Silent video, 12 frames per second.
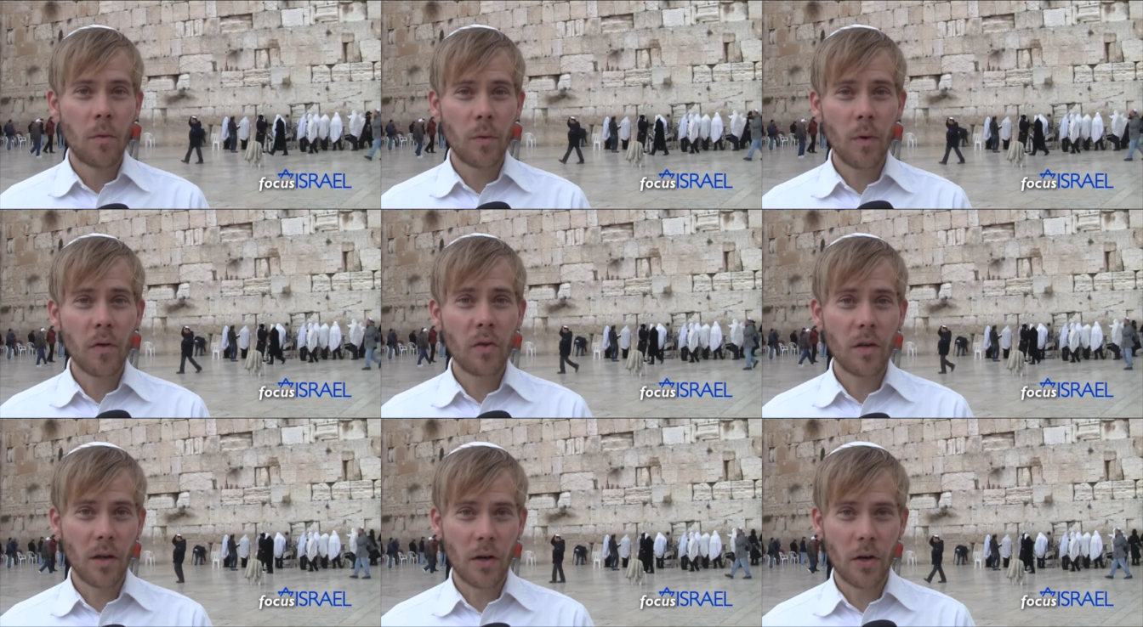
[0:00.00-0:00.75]
We want
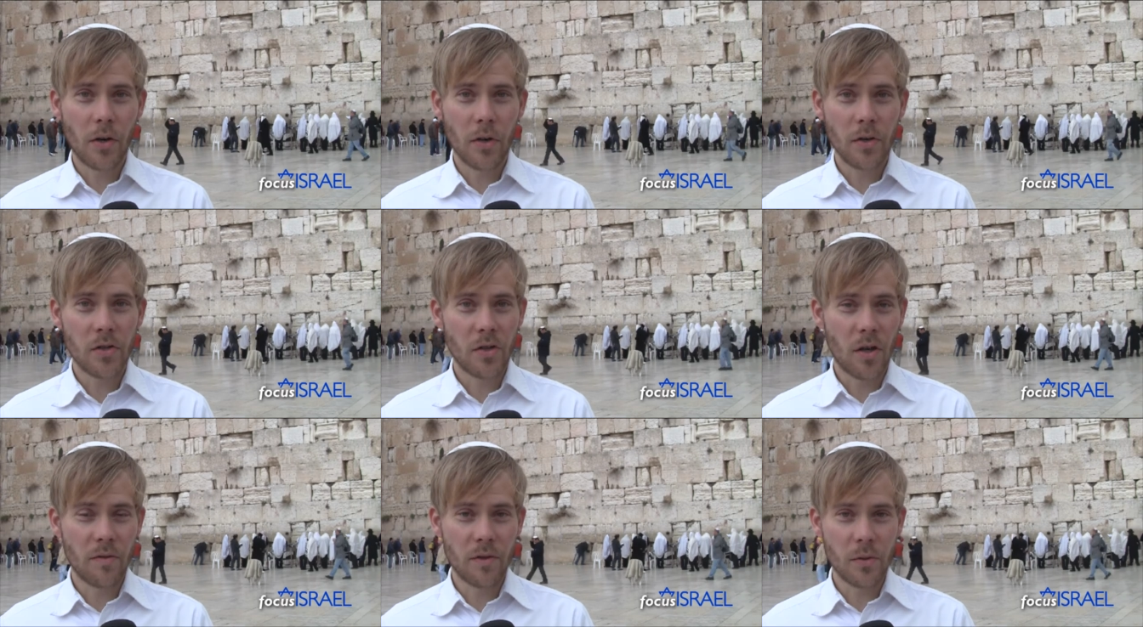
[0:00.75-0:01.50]
to encourage
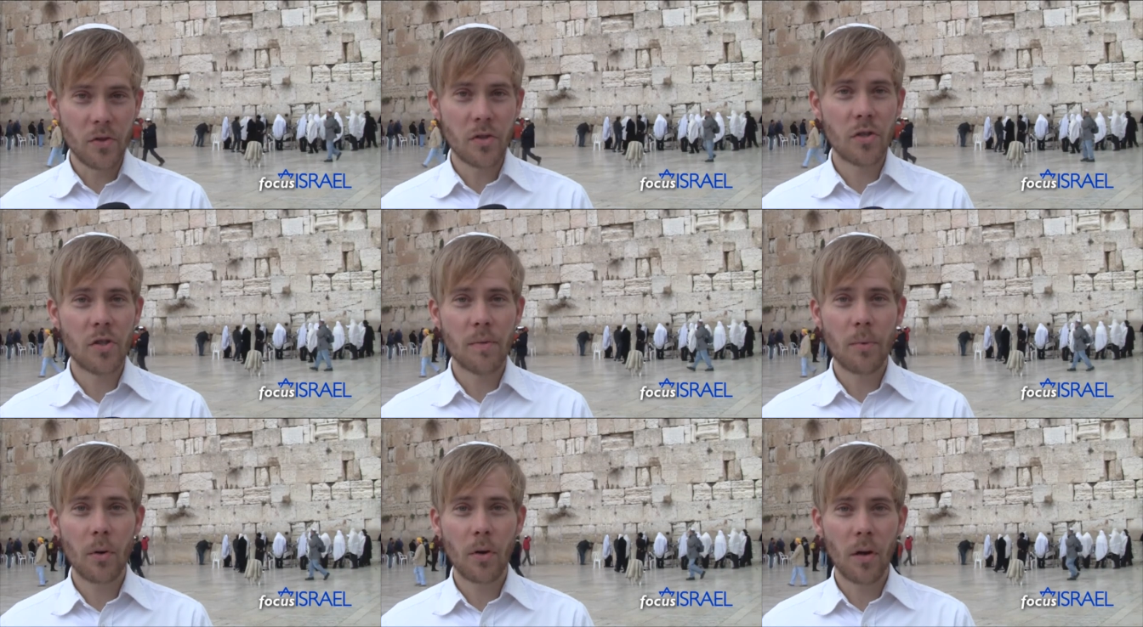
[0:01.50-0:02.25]
our viewers to
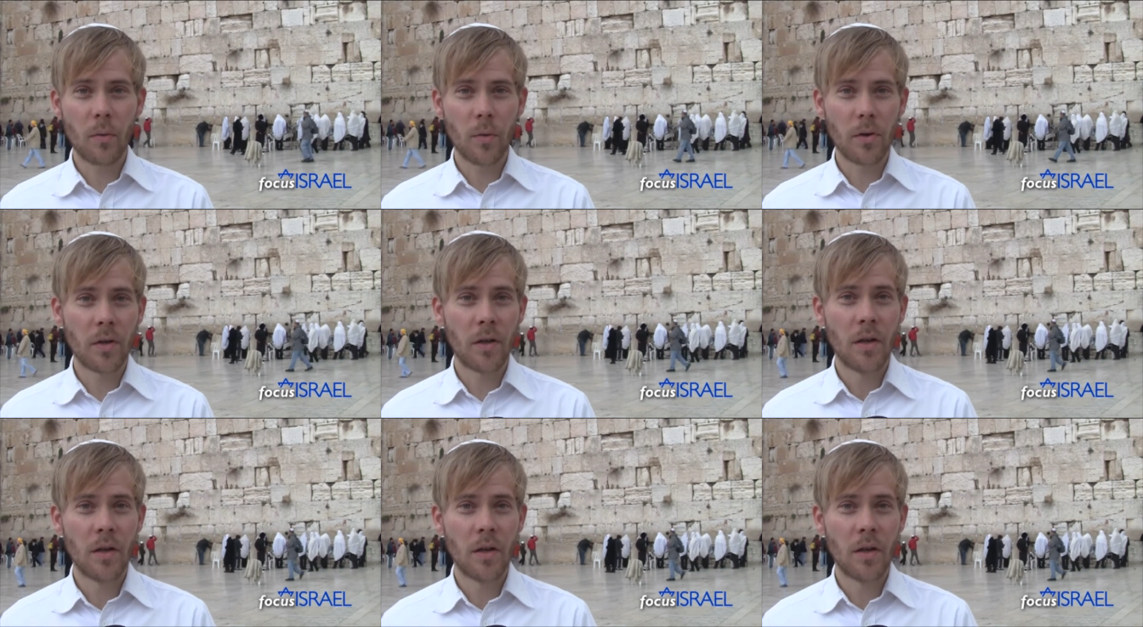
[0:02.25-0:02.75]
support our work